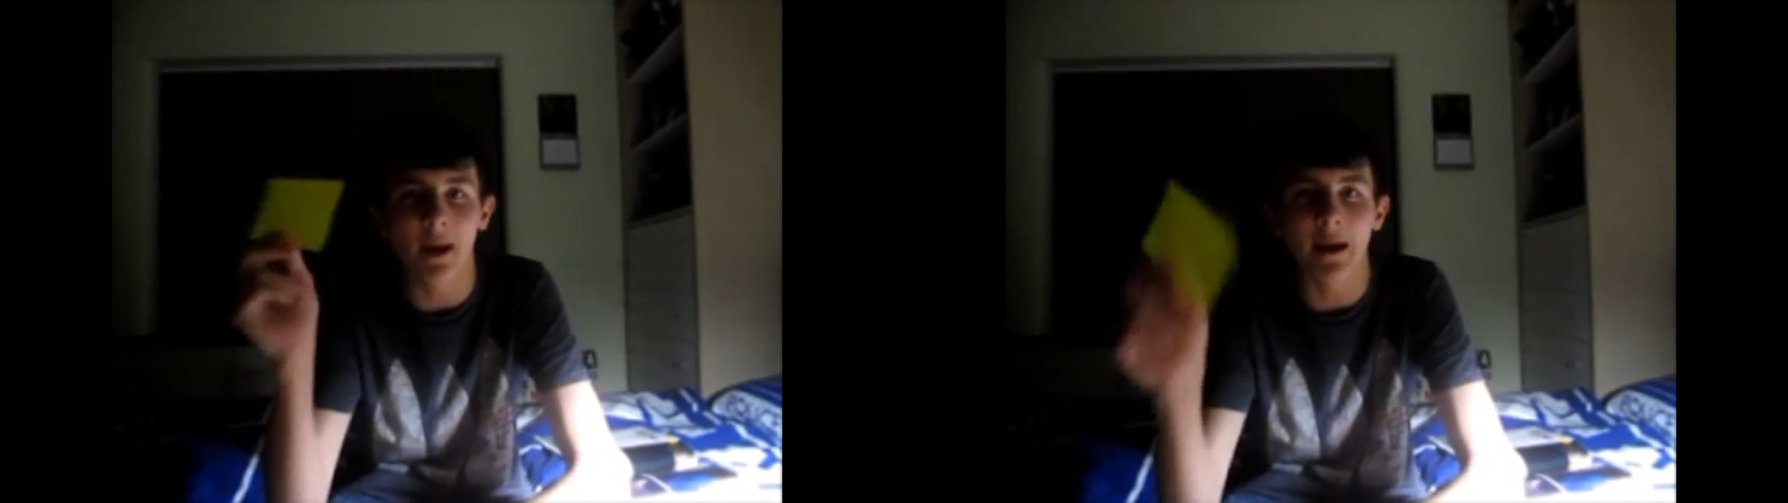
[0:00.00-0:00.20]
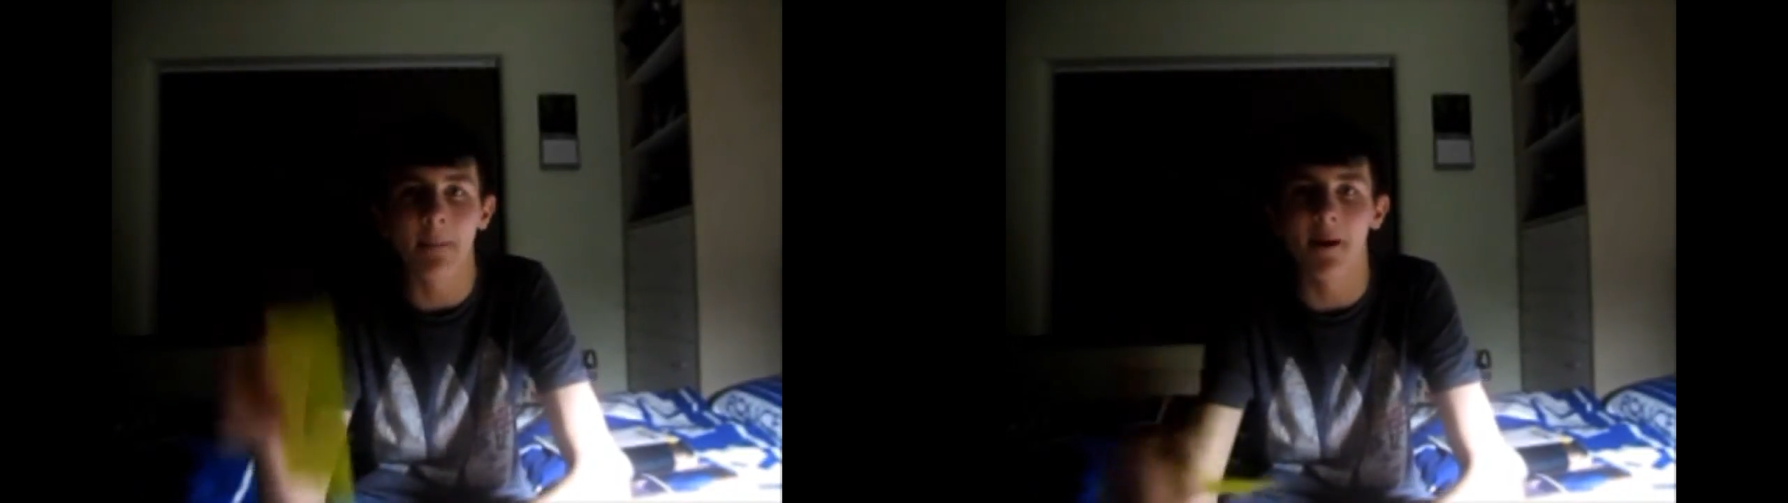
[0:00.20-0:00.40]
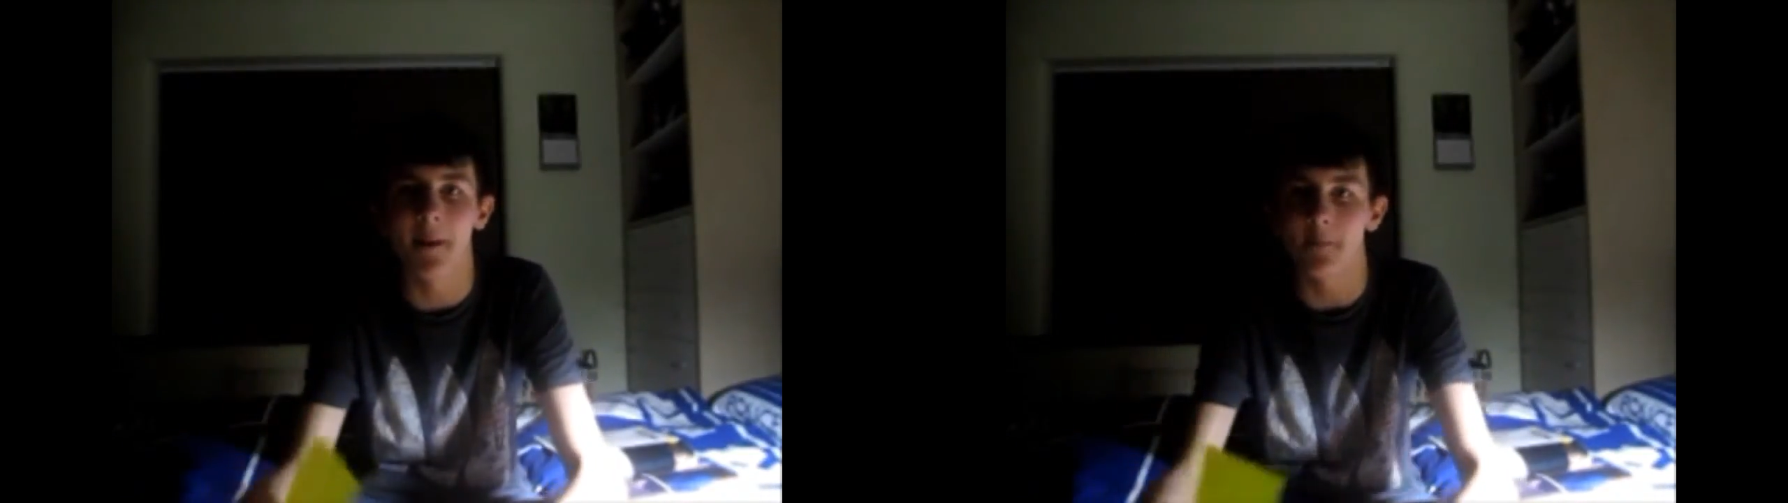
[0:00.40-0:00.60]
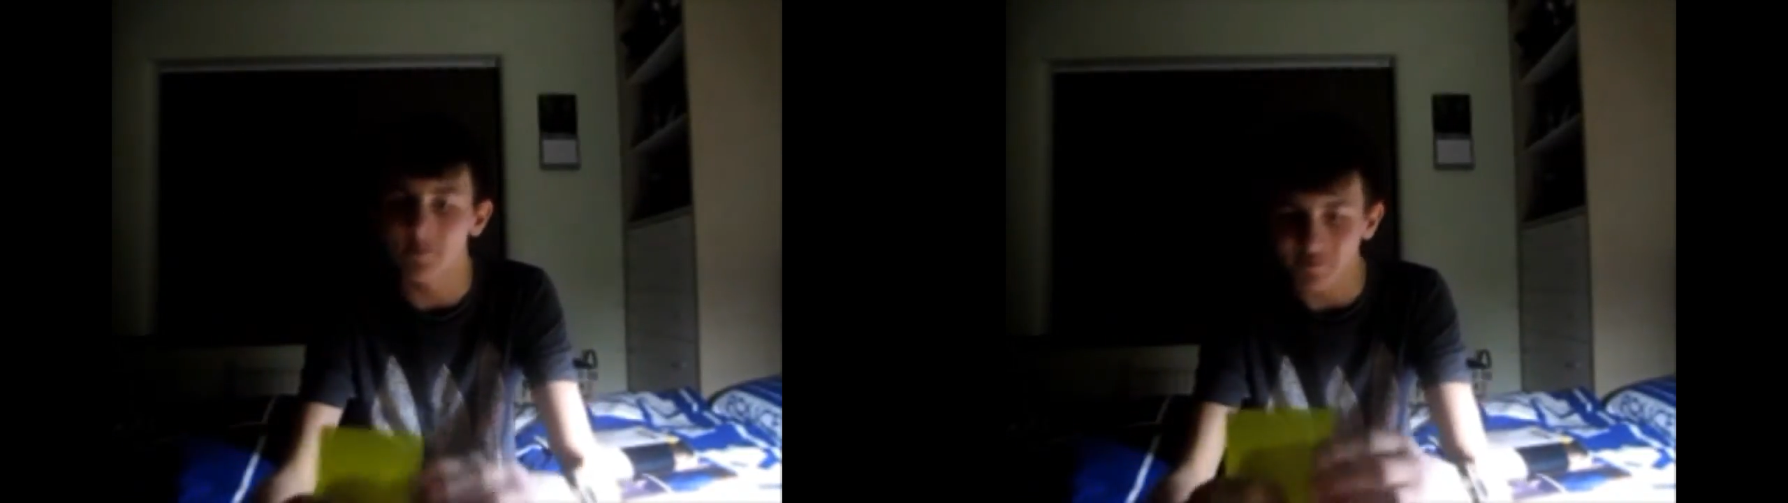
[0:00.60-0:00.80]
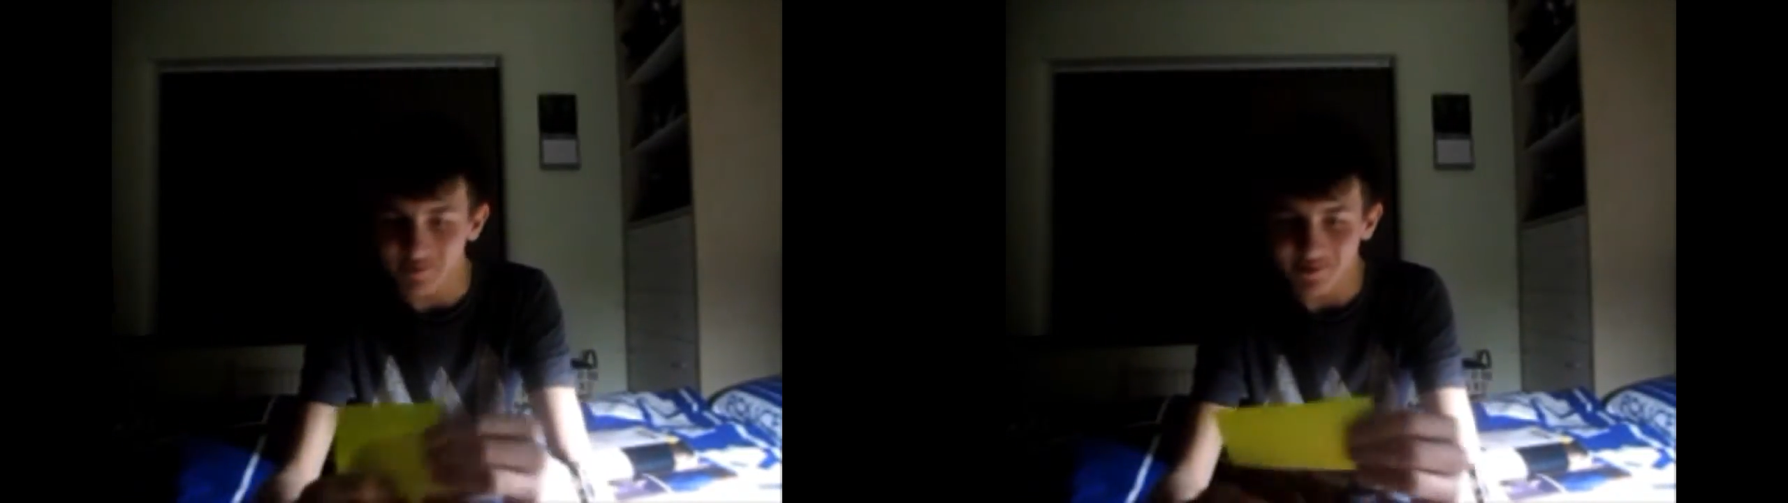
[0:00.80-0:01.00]
paper.
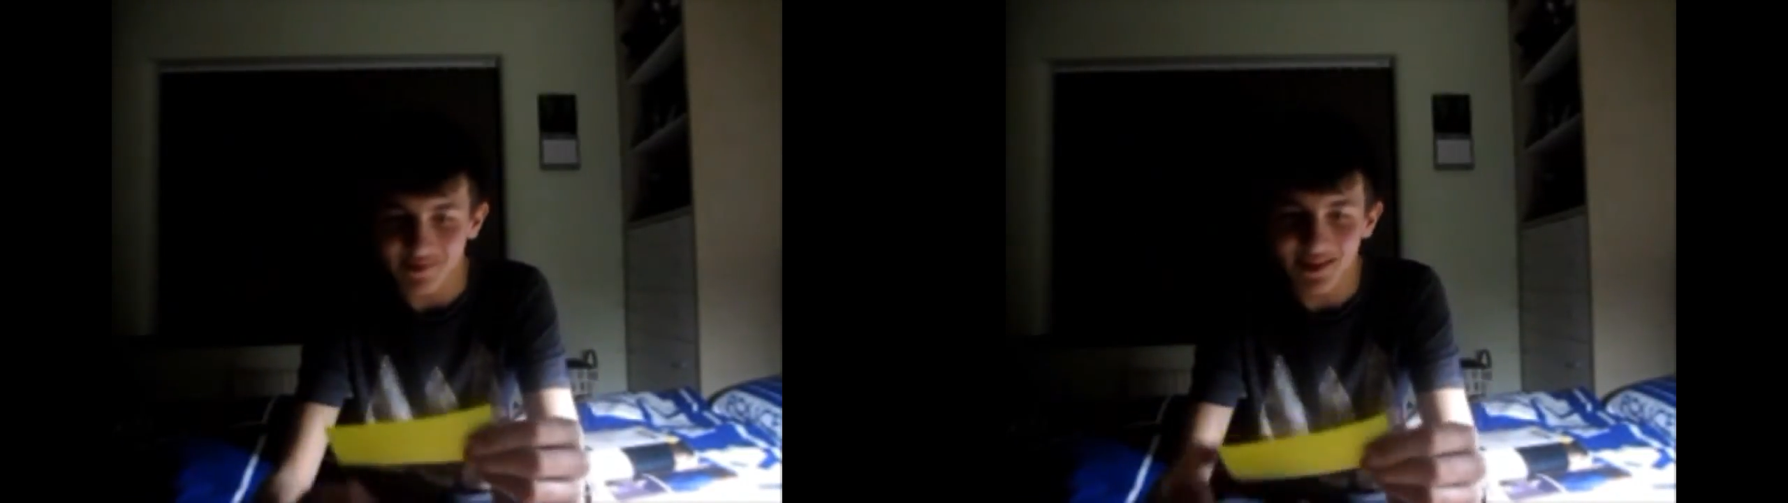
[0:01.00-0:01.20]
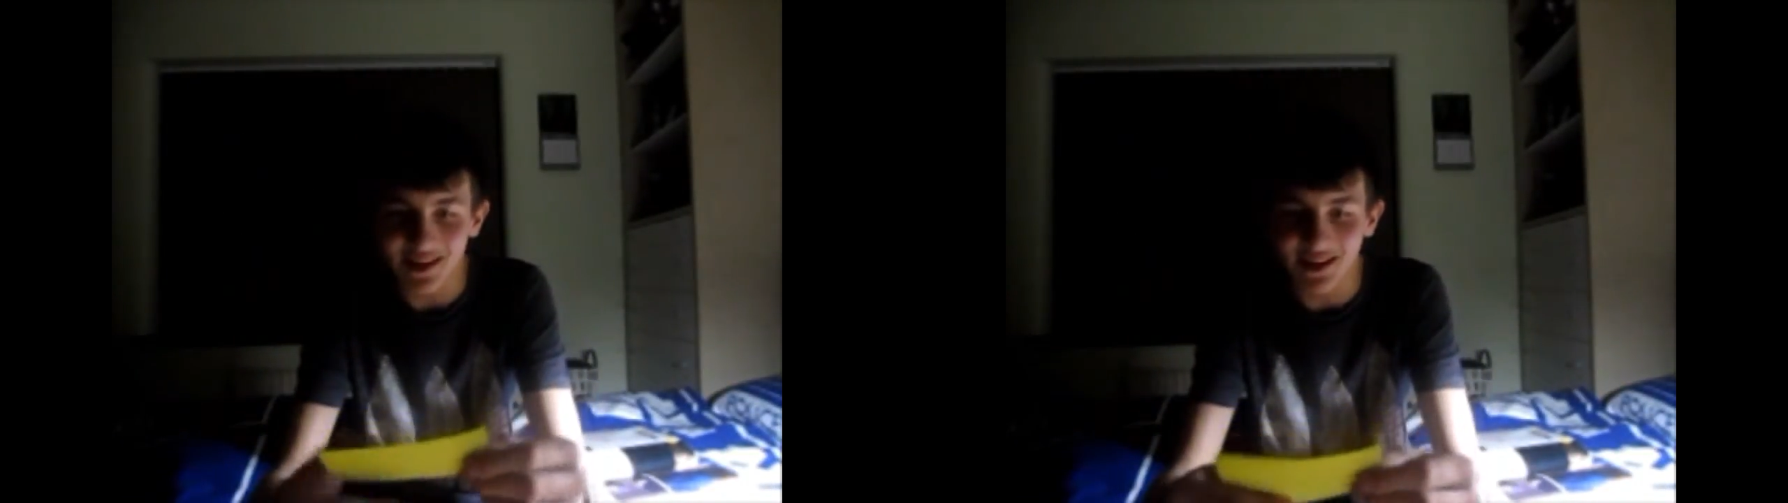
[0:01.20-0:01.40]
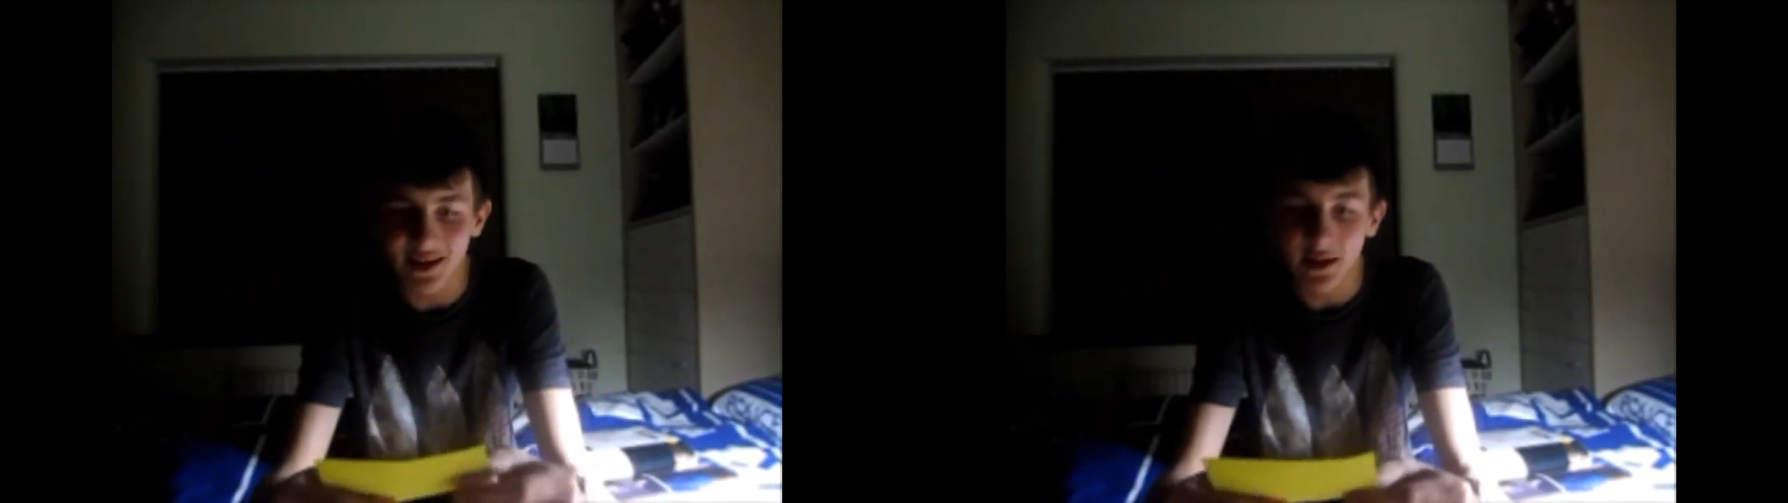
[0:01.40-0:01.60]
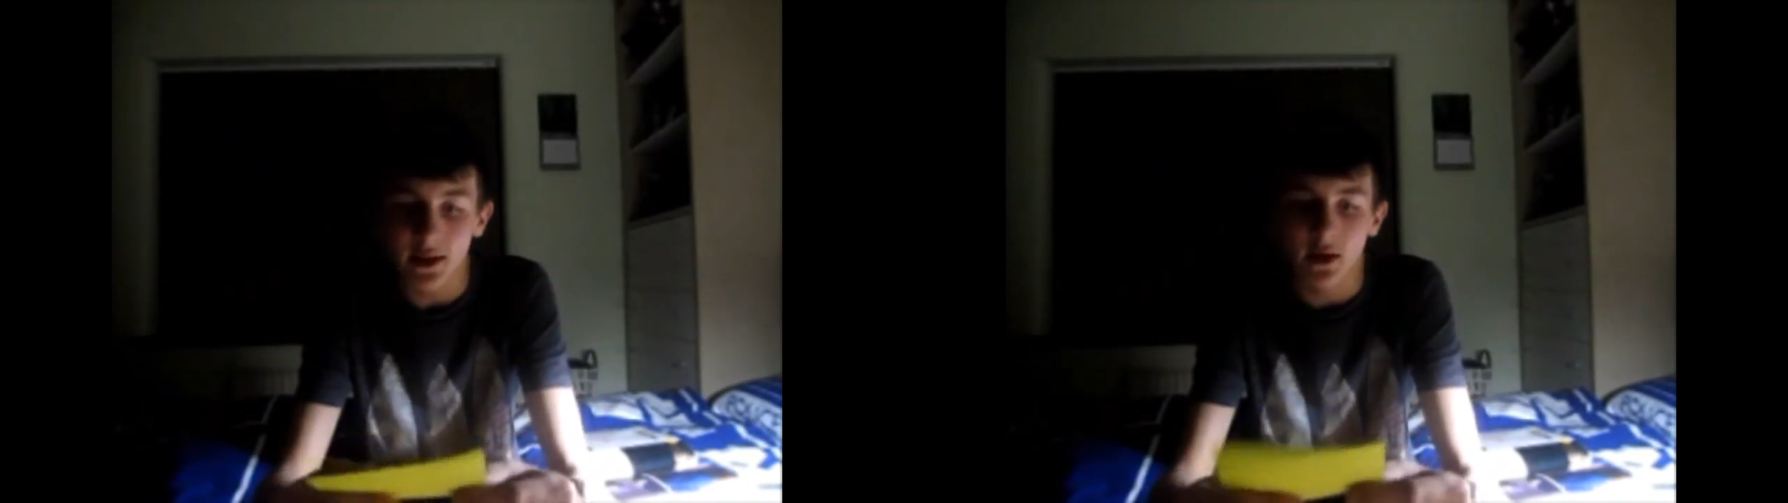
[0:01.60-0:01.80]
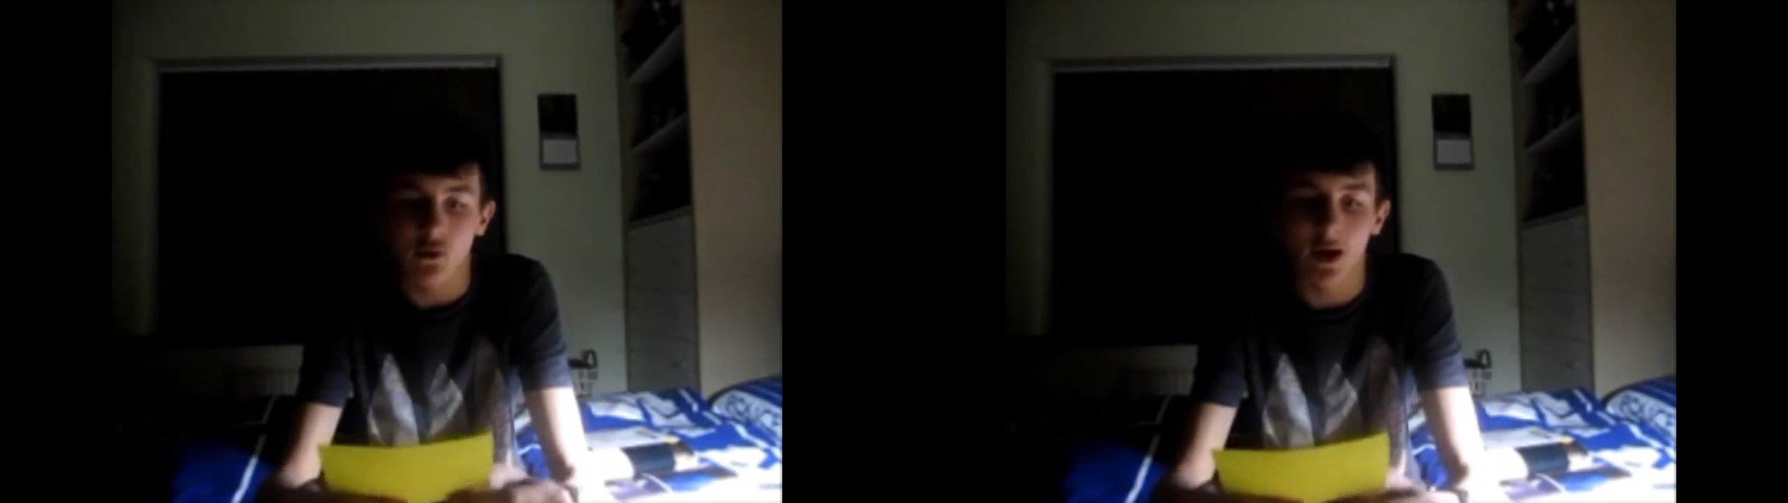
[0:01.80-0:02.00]

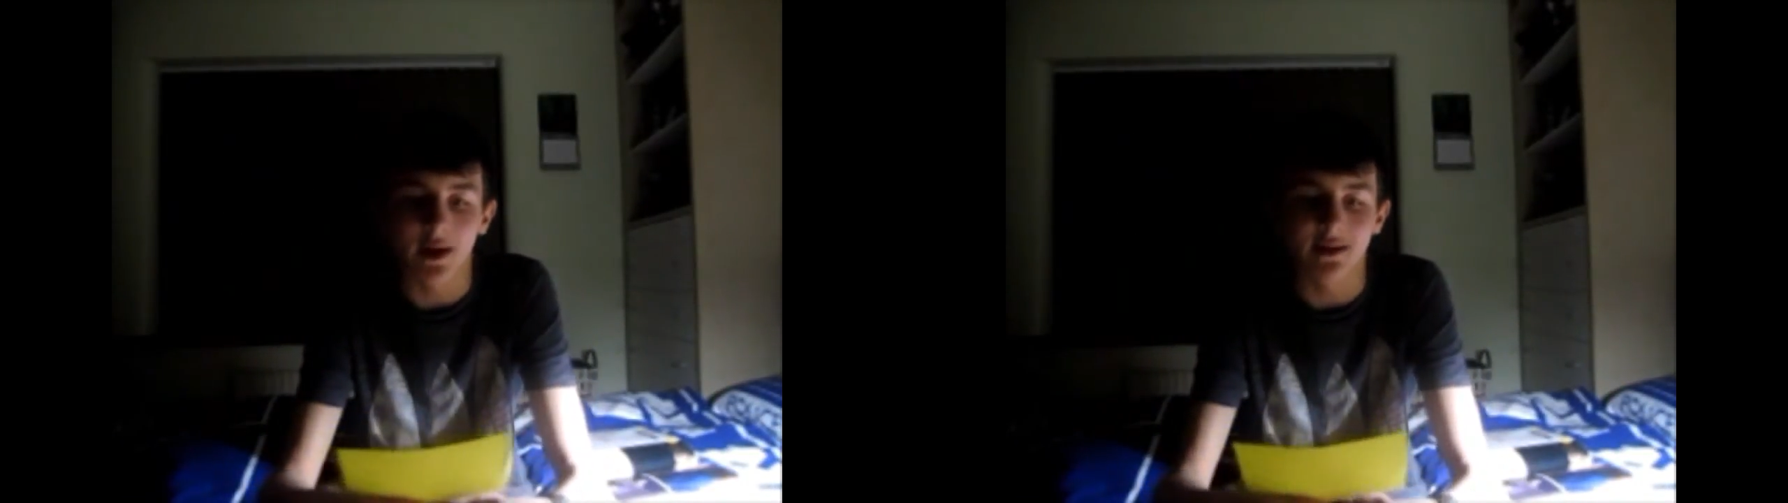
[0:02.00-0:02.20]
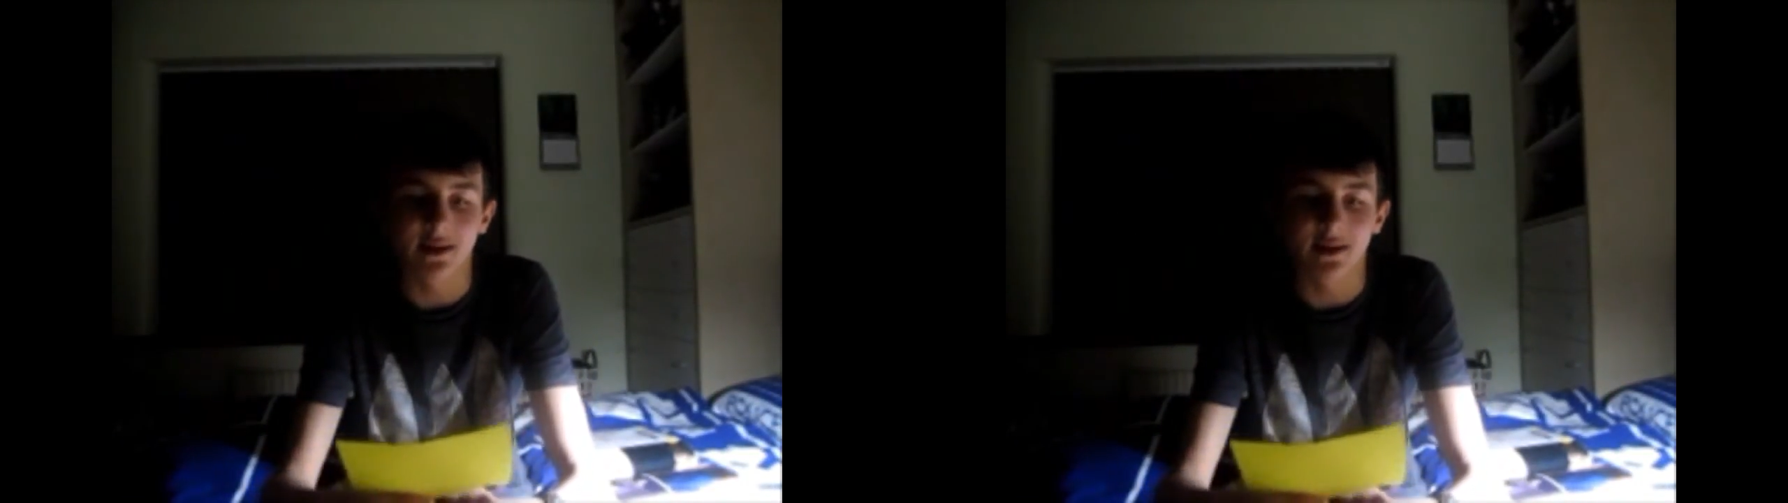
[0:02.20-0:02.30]
Right,